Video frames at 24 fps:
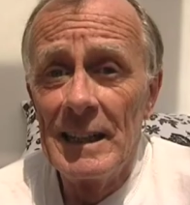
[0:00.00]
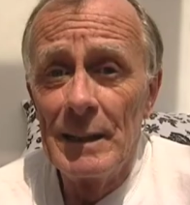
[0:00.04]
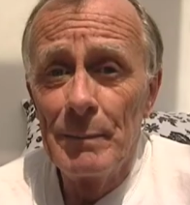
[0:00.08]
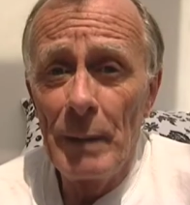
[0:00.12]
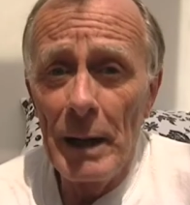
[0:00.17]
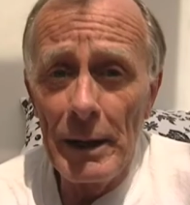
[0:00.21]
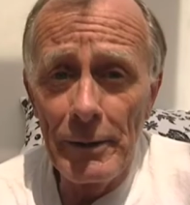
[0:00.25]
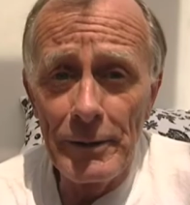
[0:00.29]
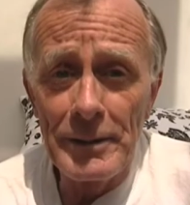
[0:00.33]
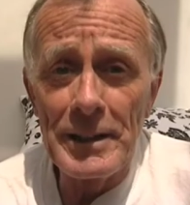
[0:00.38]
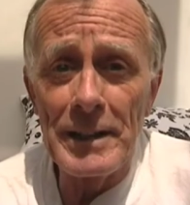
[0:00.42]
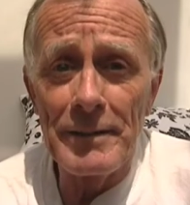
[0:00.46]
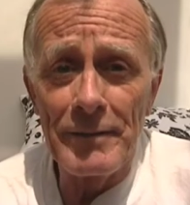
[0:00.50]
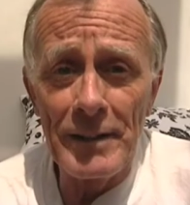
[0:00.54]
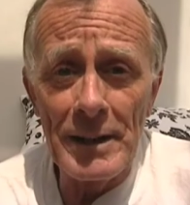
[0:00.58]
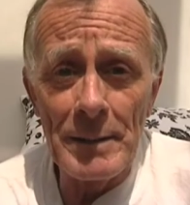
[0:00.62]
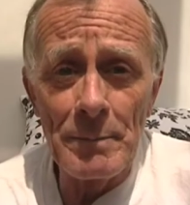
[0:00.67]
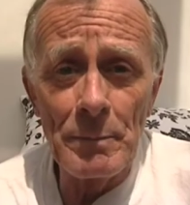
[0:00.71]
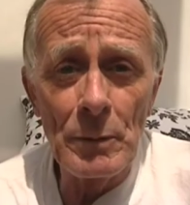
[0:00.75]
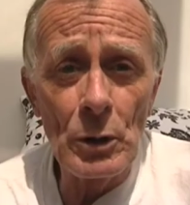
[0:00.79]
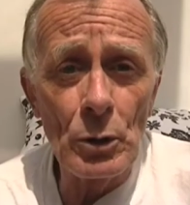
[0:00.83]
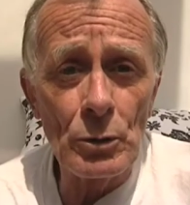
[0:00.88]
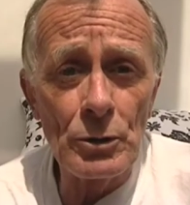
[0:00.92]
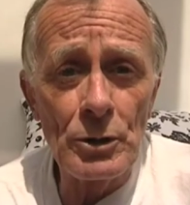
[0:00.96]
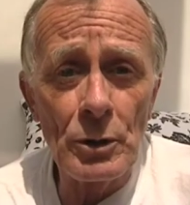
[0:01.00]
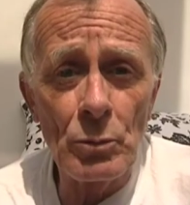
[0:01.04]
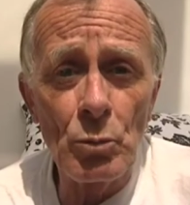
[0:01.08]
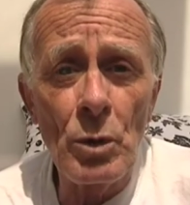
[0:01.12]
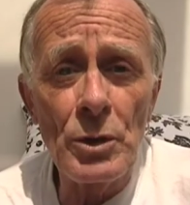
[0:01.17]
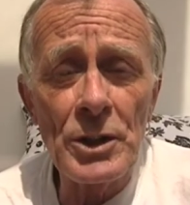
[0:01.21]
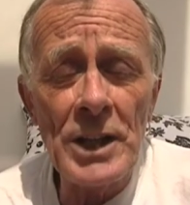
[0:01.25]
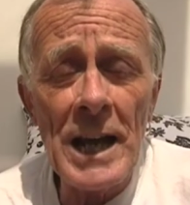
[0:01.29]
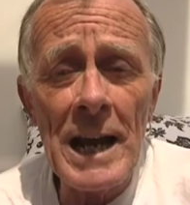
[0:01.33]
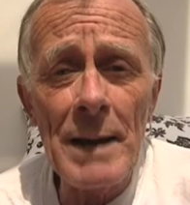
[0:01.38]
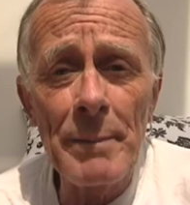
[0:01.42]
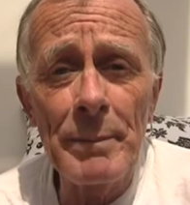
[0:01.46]
Pirate FM looked at
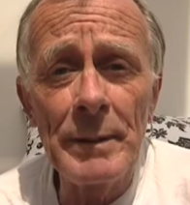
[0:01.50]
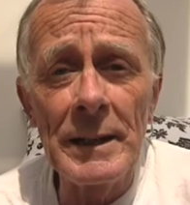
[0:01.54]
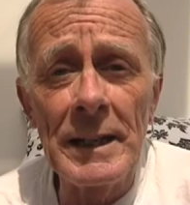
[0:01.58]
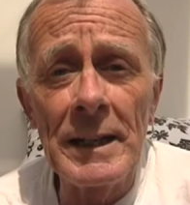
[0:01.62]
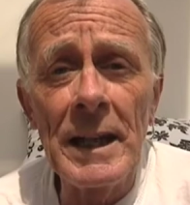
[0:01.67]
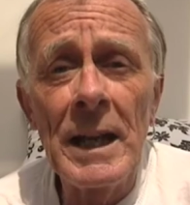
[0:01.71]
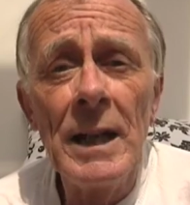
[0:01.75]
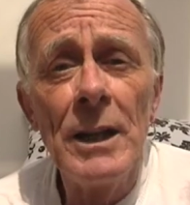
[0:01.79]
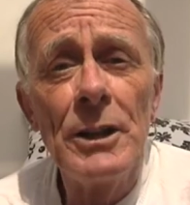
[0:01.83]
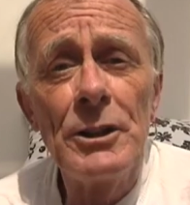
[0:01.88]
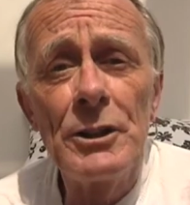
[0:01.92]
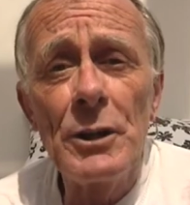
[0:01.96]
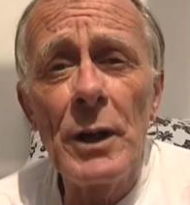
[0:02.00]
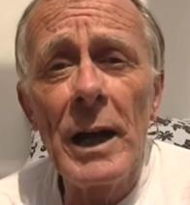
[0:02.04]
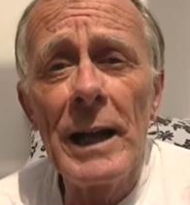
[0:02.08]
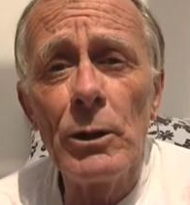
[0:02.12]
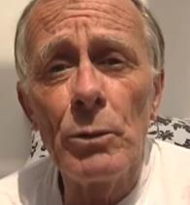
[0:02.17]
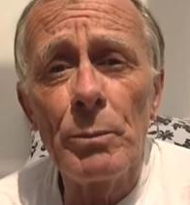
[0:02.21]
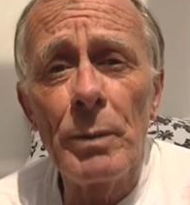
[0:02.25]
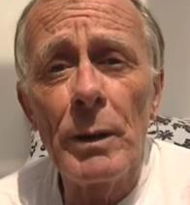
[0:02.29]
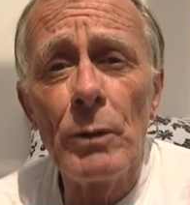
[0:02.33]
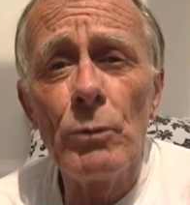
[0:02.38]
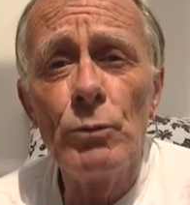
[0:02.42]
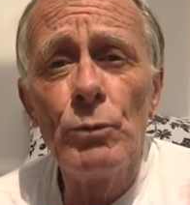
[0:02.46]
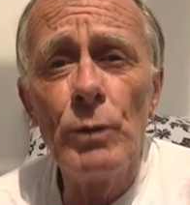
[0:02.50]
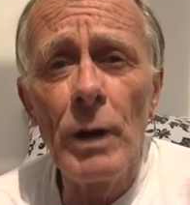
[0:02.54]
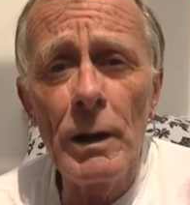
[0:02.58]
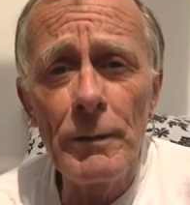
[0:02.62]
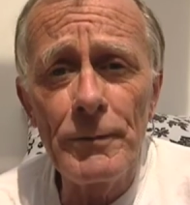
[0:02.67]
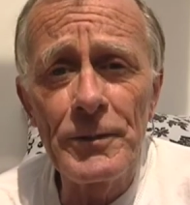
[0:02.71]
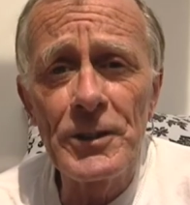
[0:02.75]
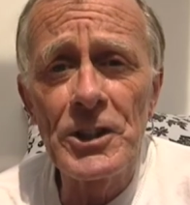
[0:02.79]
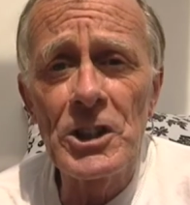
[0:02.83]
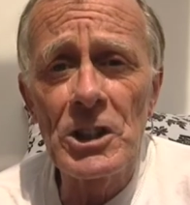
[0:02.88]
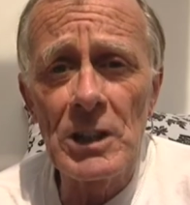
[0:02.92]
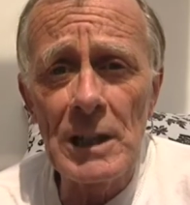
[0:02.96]
what's happening to help
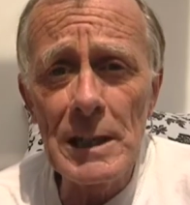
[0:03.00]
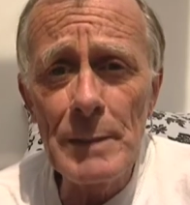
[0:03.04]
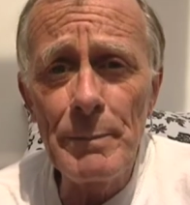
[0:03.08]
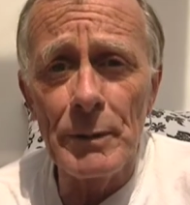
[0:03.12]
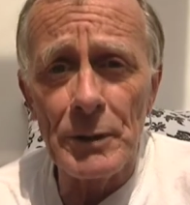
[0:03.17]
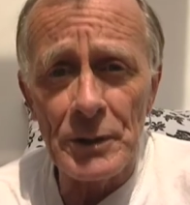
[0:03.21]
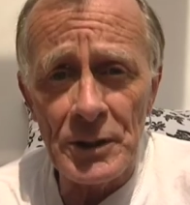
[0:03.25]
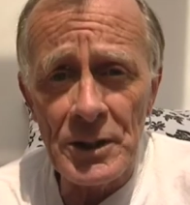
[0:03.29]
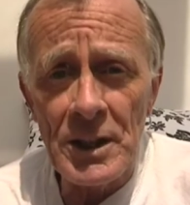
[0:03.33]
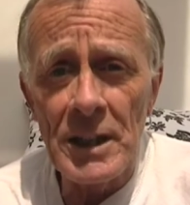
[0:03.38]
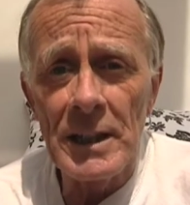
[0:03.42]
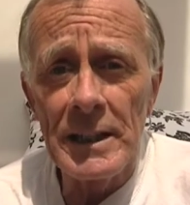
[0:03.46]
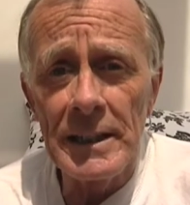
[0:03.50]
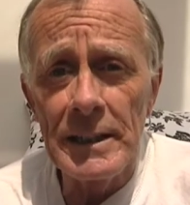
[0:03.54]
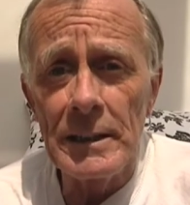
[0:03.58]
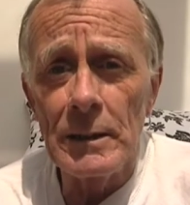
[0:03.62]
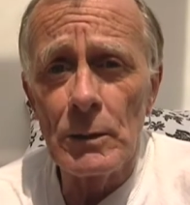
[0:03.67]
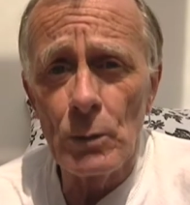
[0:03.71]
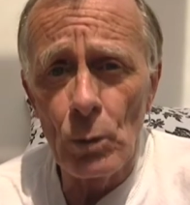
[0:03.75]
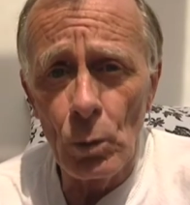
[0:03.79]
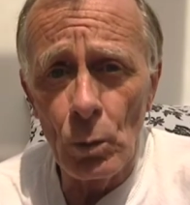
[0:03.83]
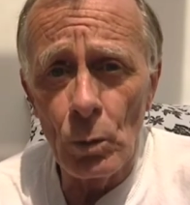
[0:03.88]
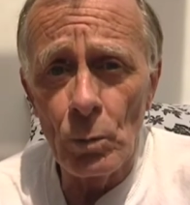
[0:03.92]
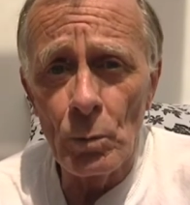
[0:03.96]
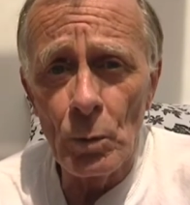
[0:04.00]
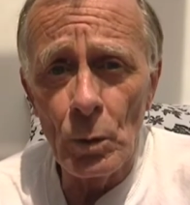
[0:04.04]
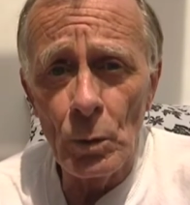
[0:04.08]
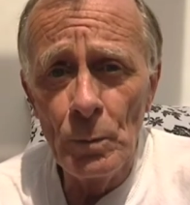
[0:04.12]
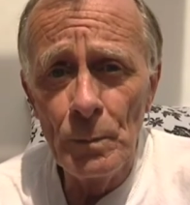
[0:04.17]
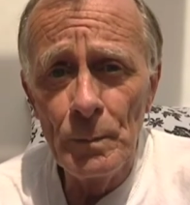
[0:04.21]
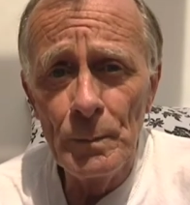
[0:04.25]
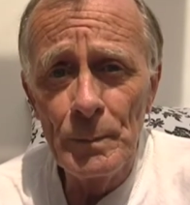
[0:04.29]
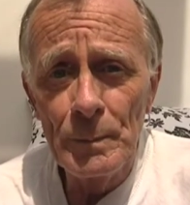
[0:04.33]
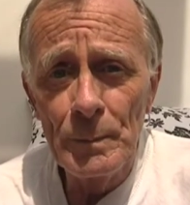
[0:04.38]
rough sleepers in Cornwall.